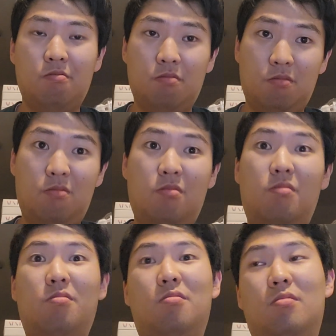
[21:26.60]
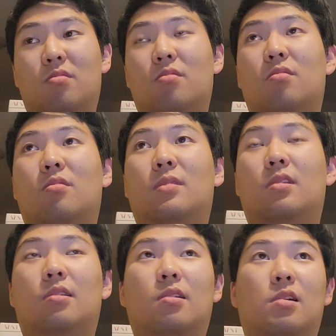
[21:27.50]

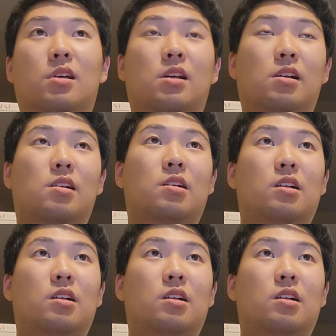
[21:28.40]
No one is speaking in this clip.